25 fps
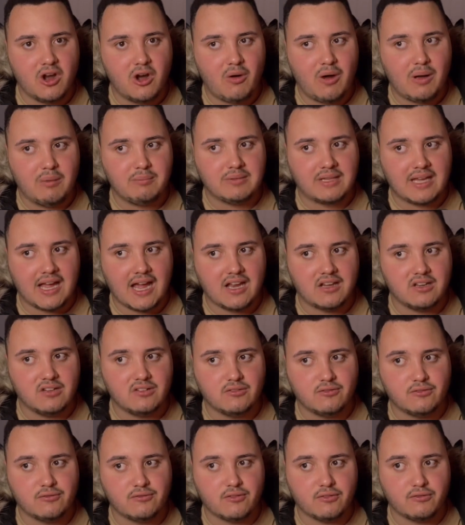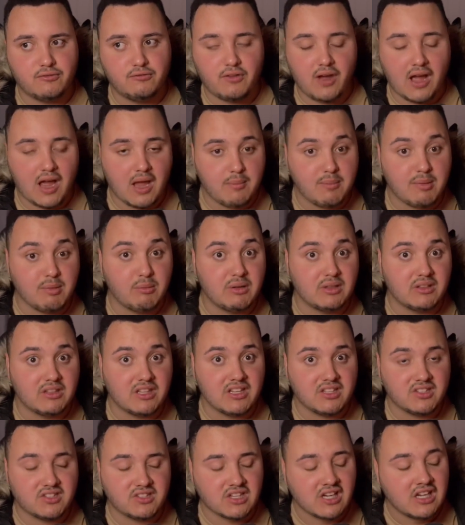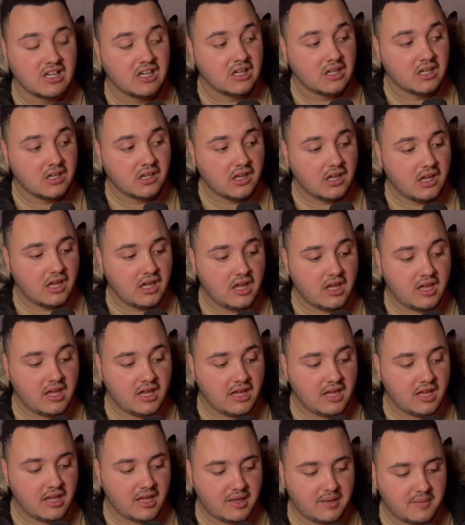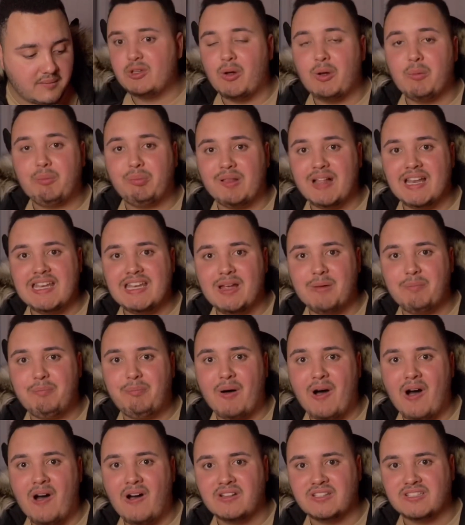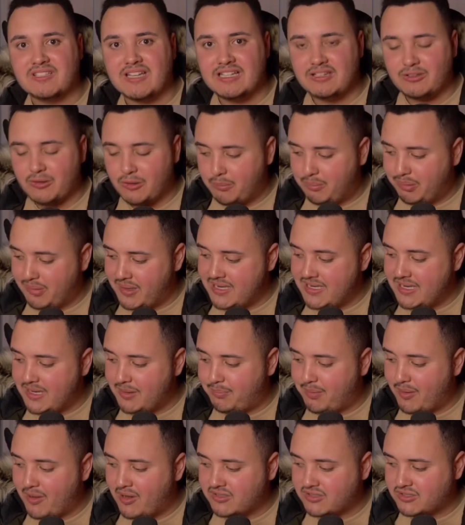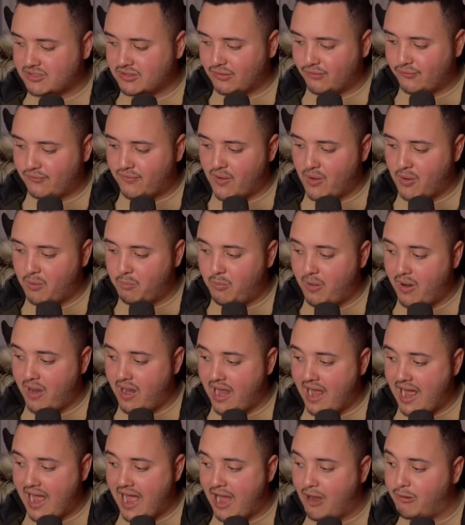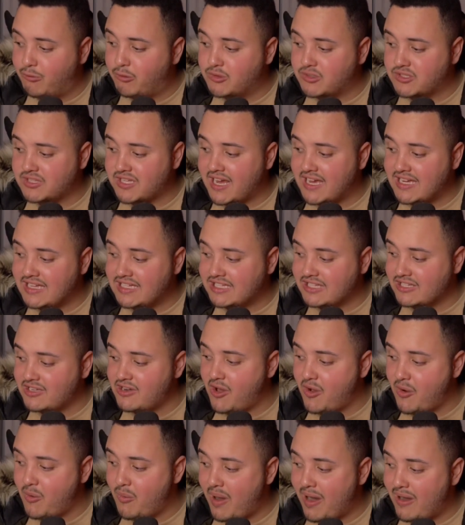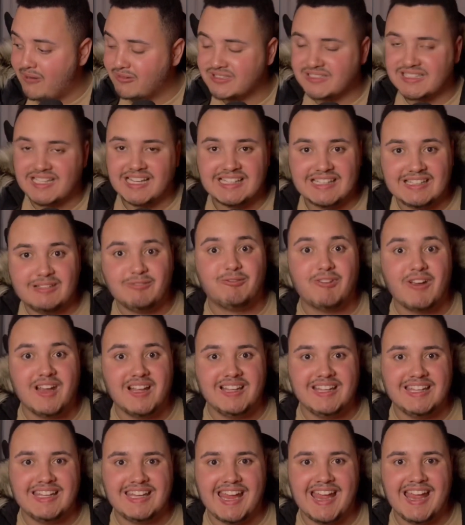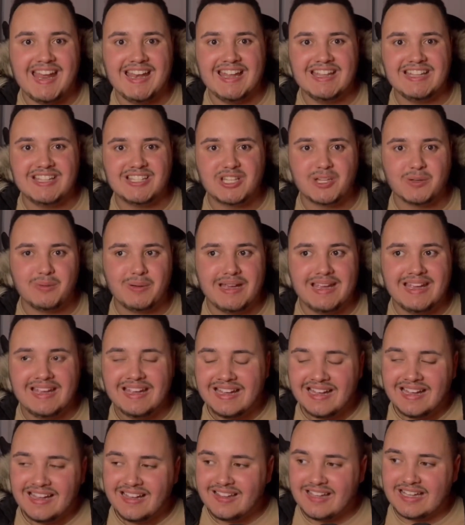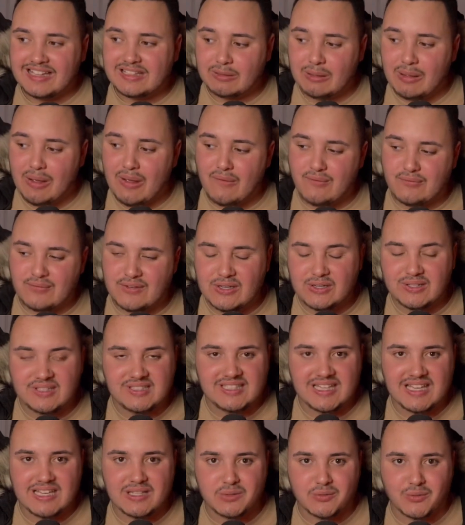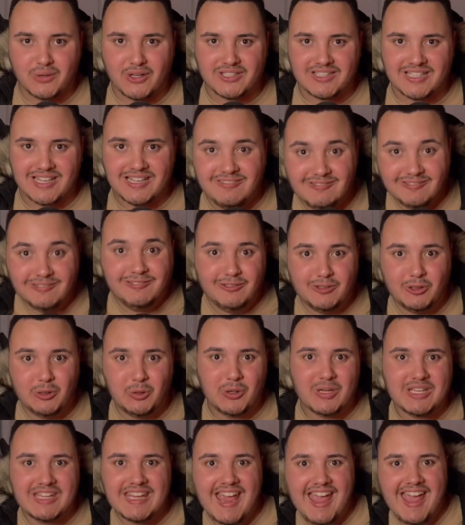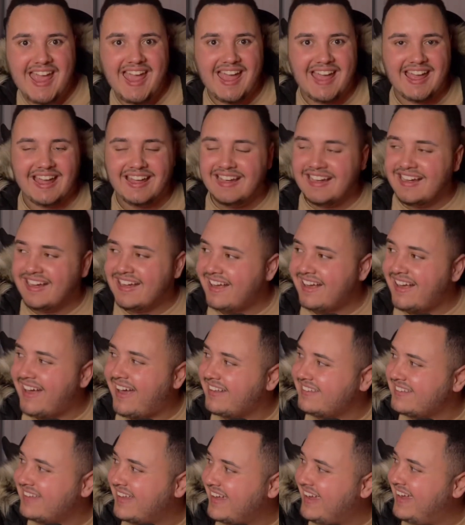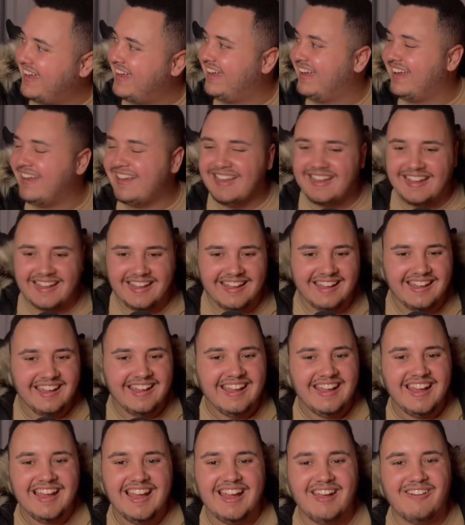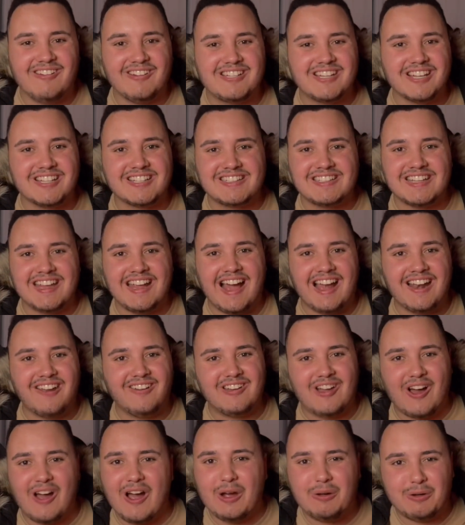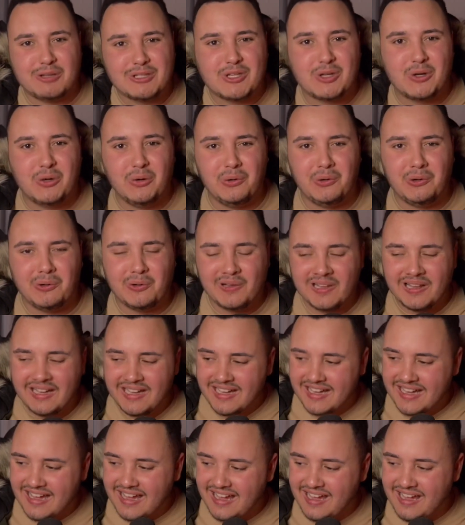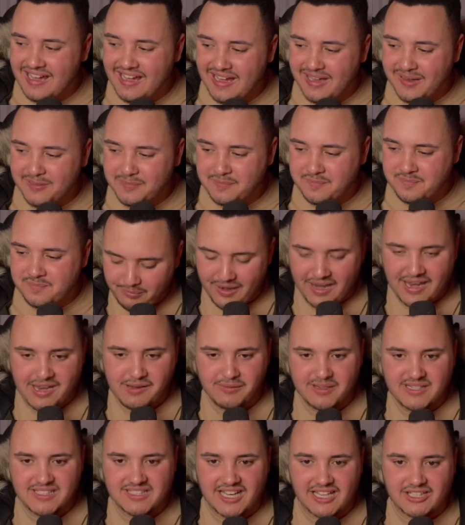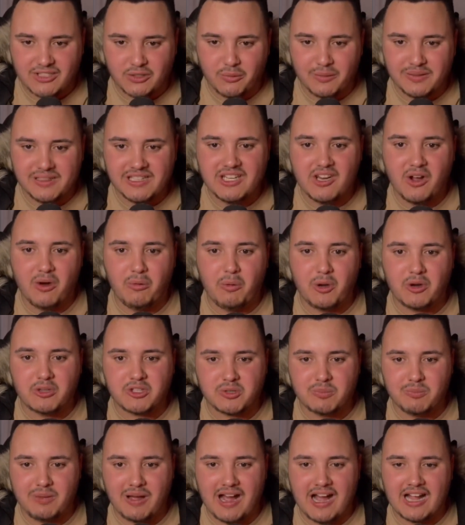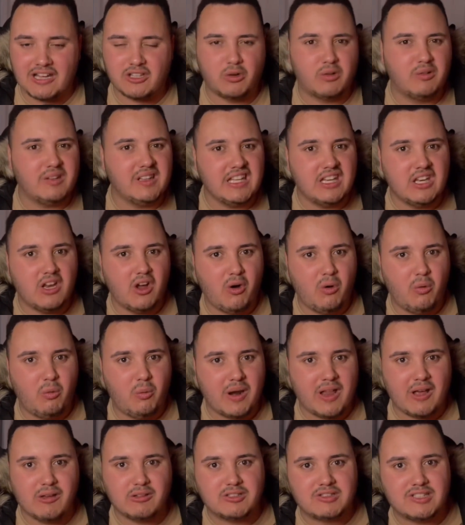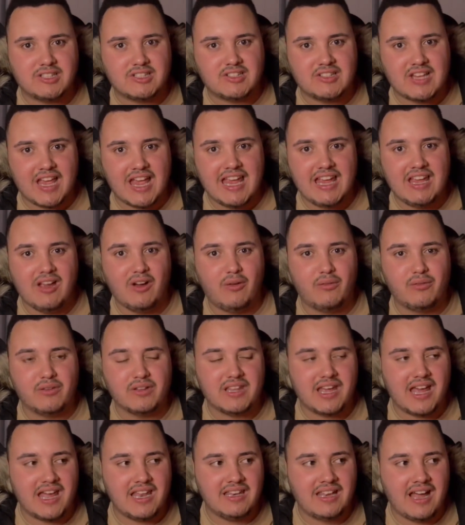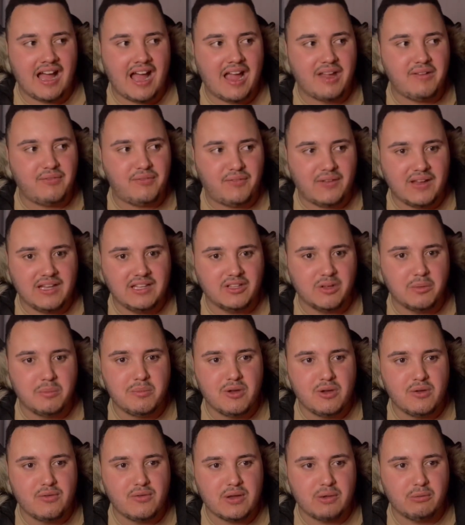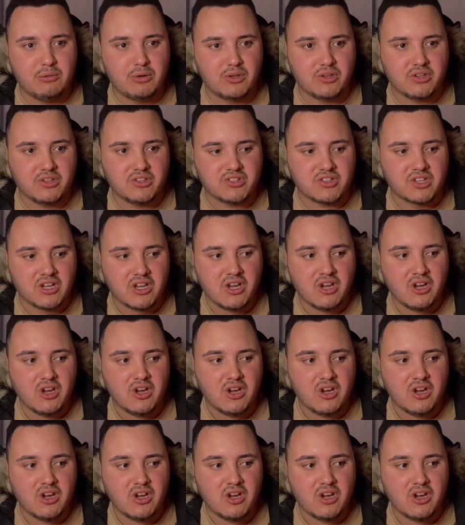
know, I'm kind of vibing with this. There were plenty of parts of the film where I was like, you know, I was like really getting into it. Like, there were a few scenes where I was like, oh yeah, and, like, it was just, I don't know, it was cool. But anyways, I don't really know what else to say other than I think the movie was